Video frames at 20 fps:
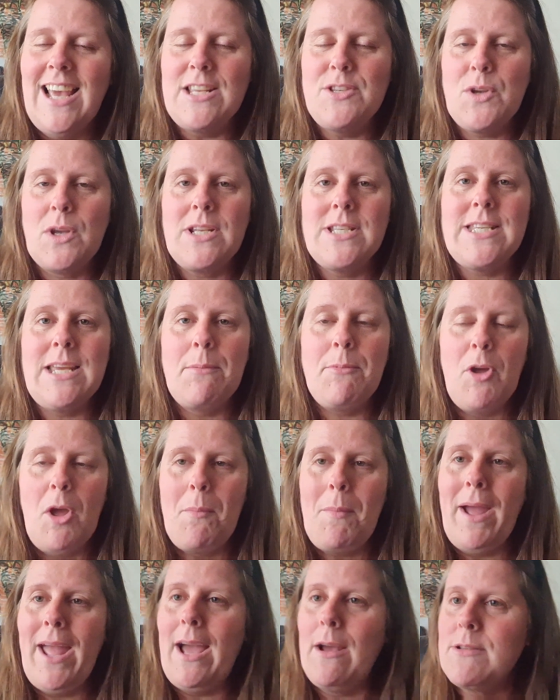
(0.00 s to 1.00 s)
As you can see, I'm
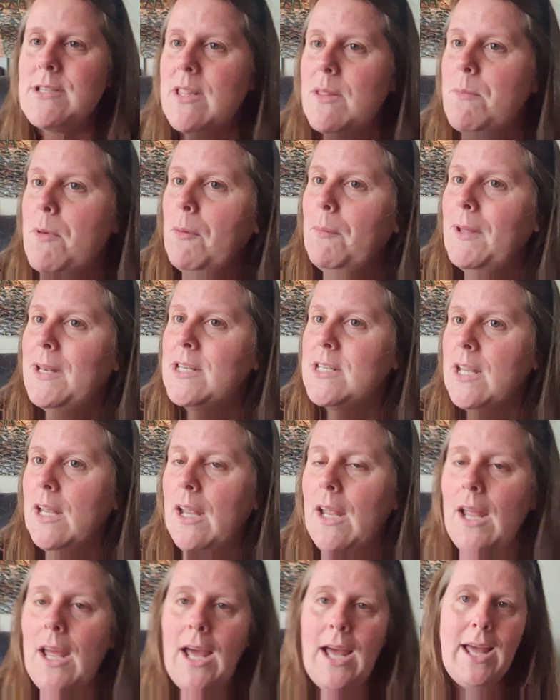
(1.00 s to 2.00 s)
not in my house at the moment.
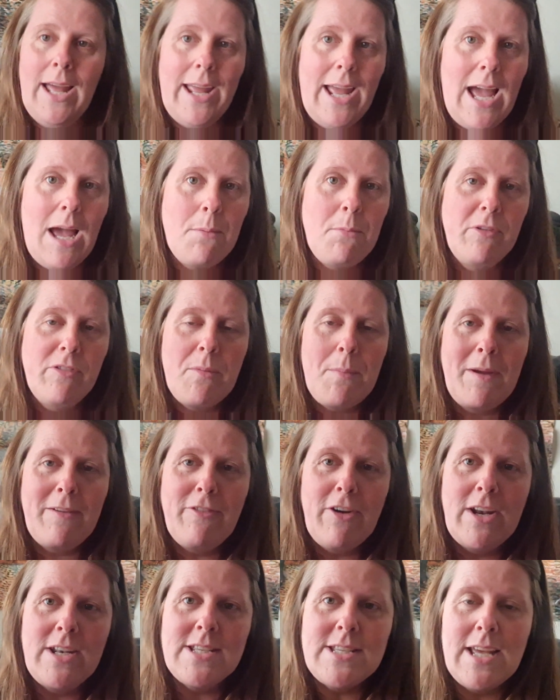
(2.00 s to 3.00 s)
I am over my
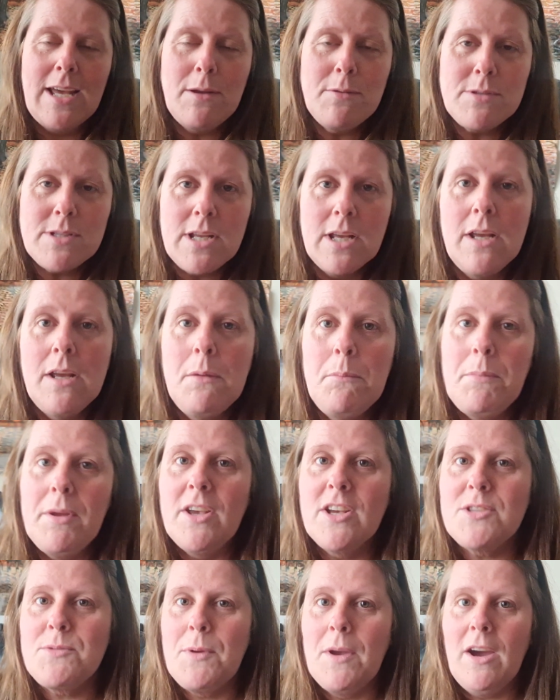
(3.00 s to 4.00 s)
friend's house
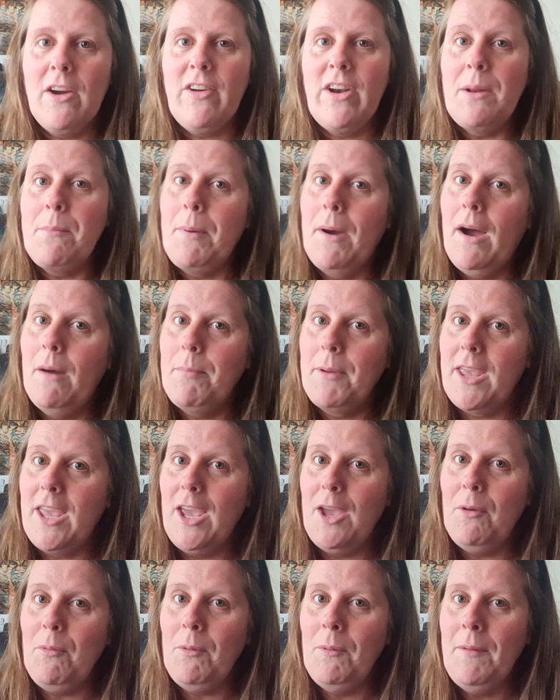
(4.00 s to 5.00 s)
because we are in a
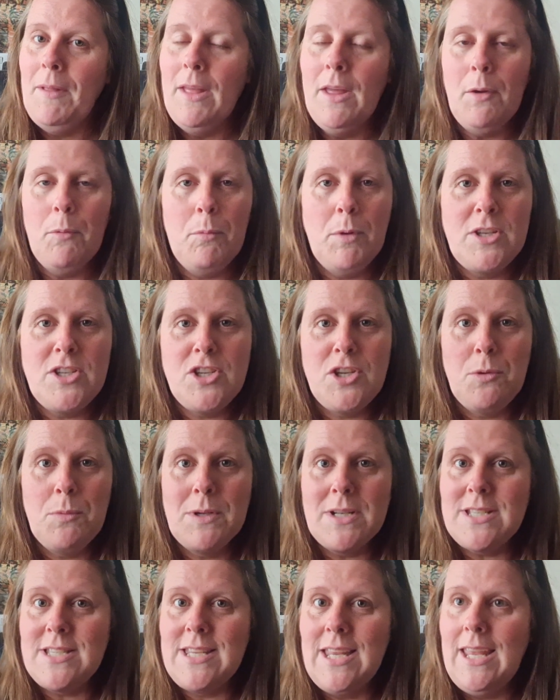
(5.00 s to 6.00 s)
barbecue, which you
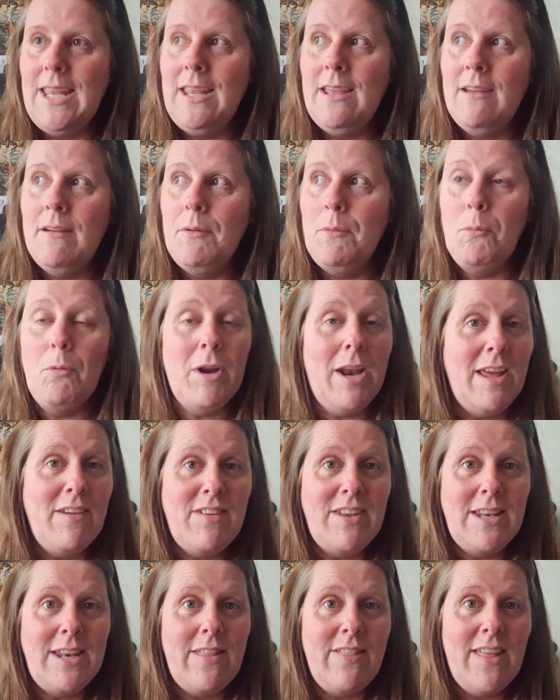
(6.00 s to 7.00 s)
will see while
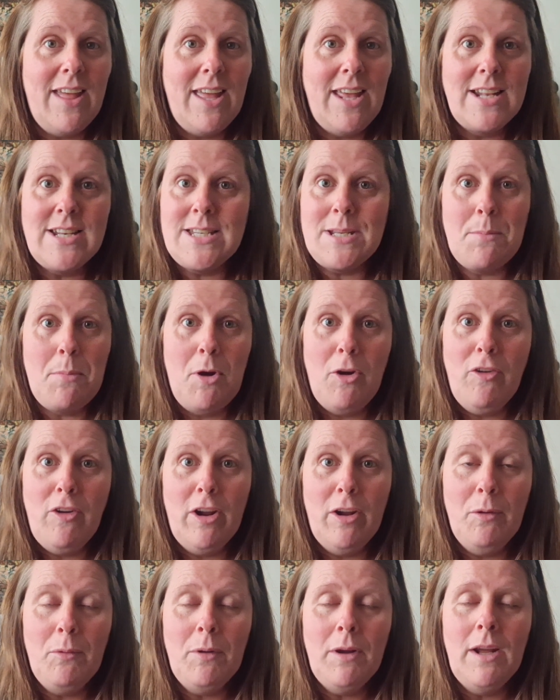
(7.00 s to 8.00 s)
I've eaten in there
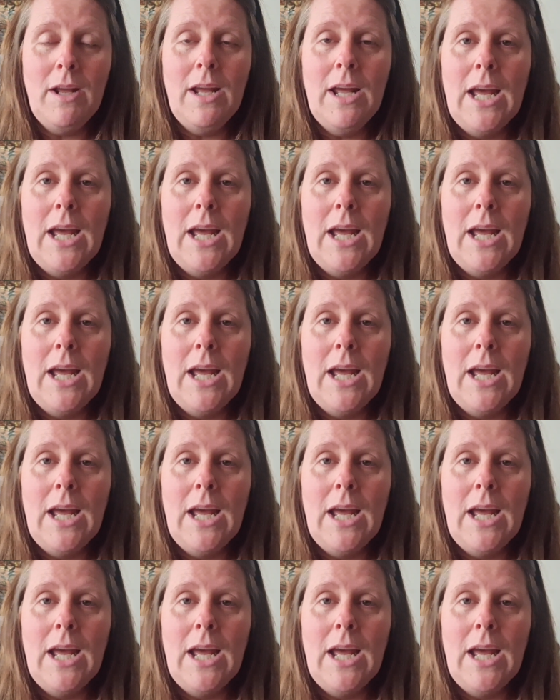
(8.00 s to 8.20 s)
tomorrow.